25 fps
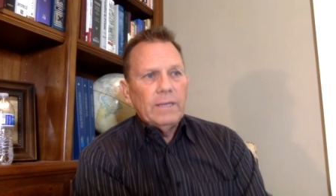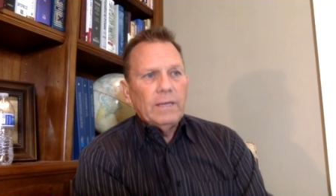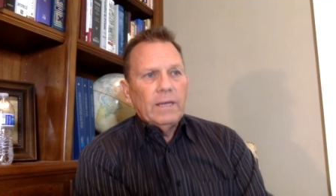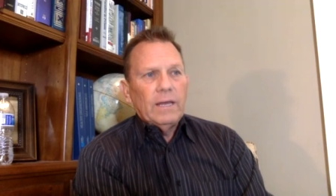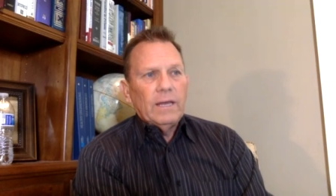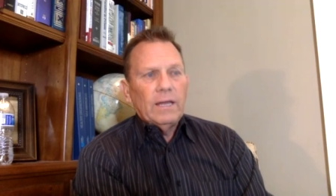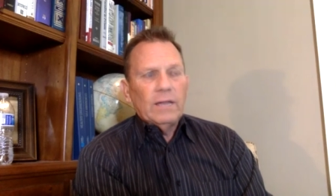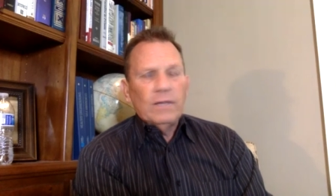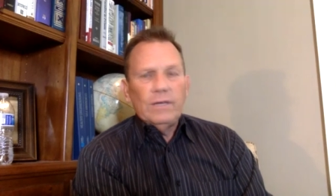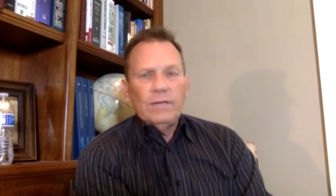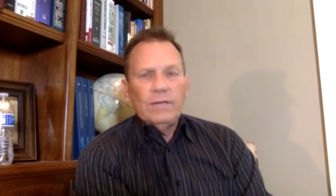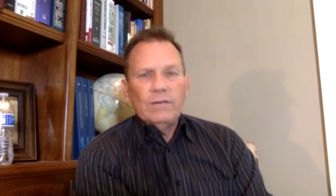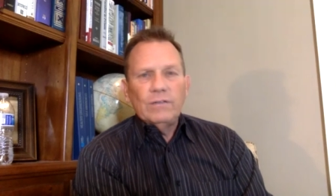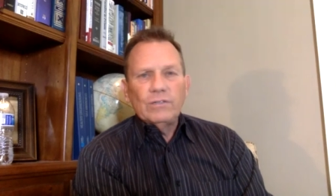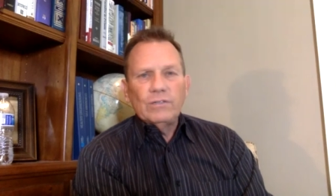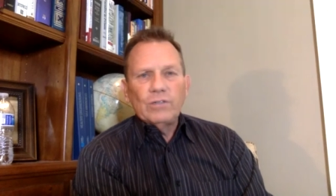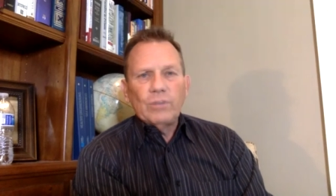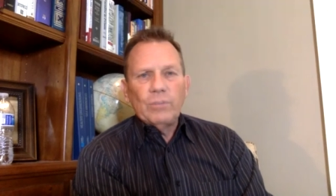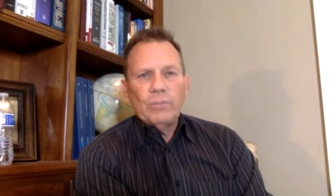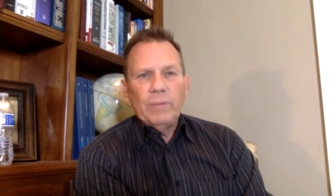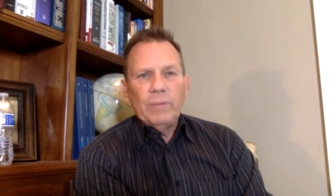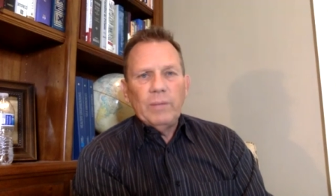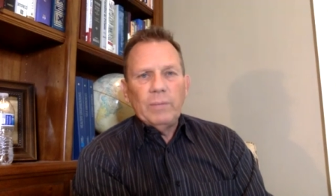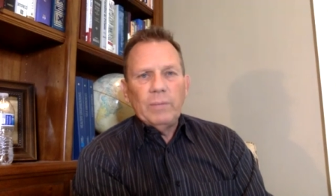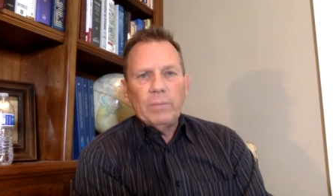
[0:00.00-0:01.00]
Uh, leaders are
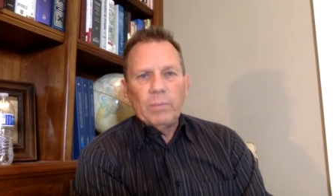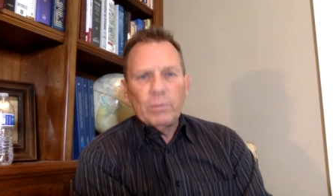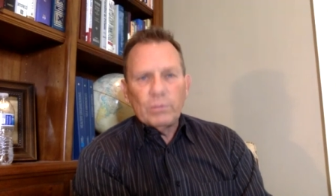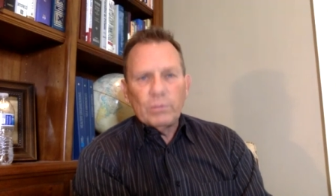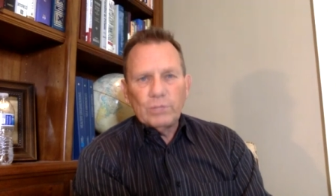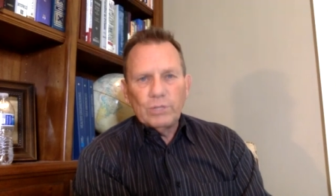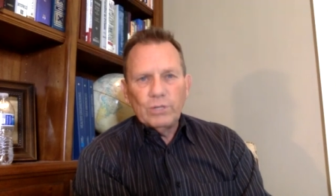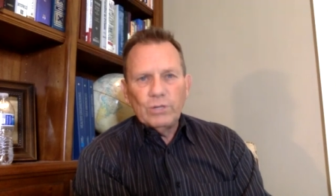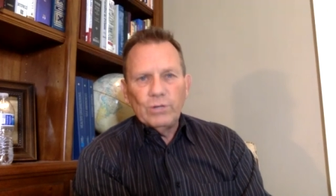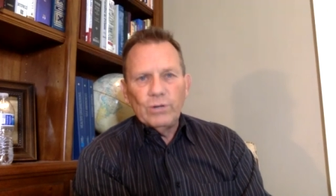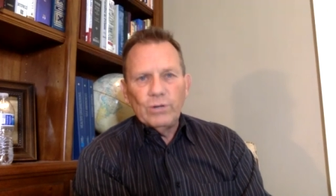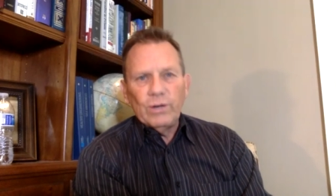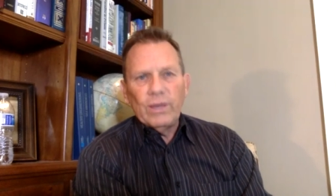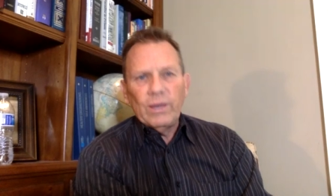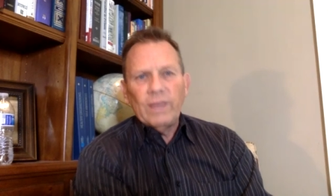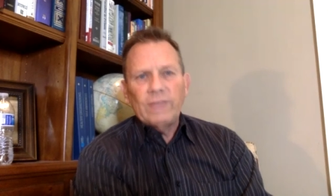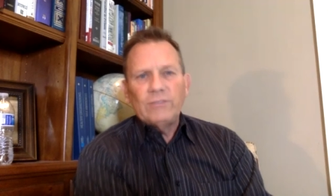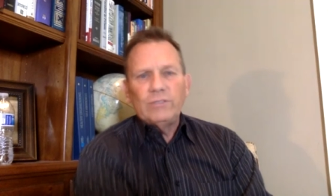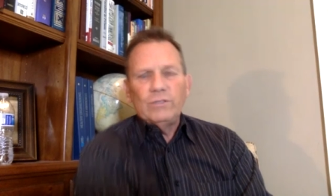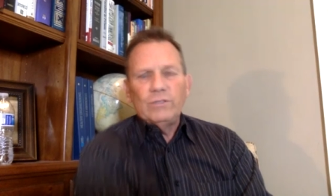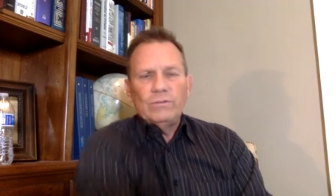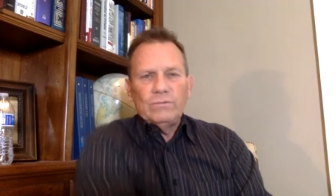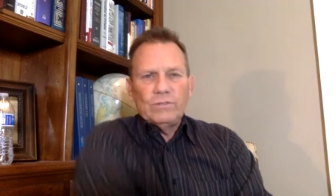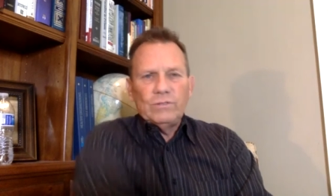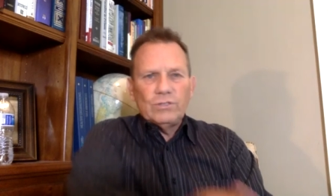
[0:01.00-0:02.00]
people too, as
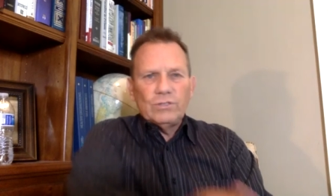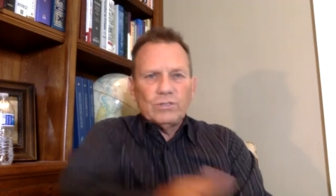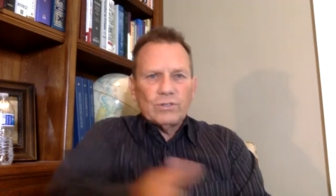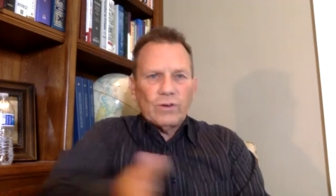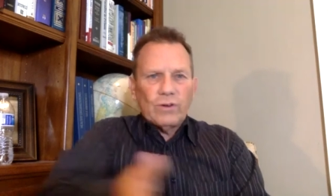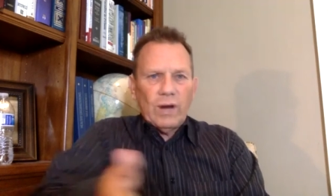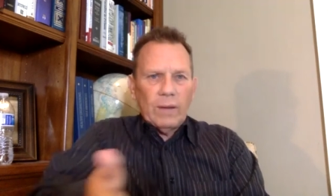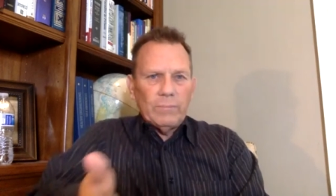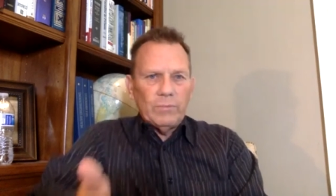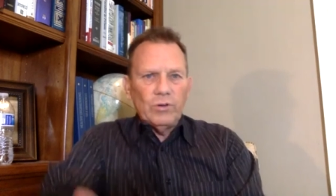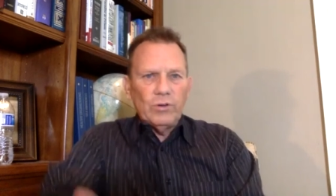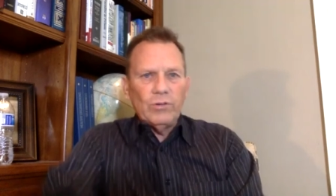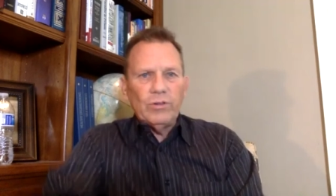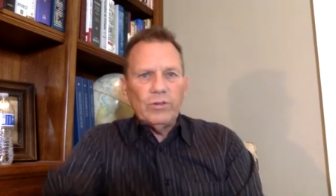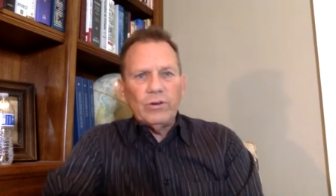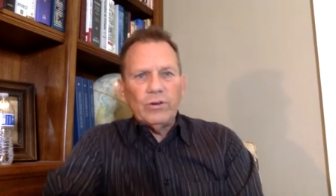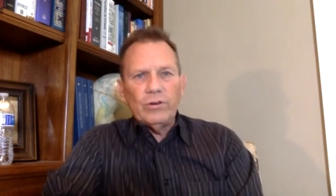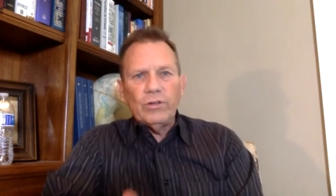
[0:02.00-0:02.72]
you described earlier.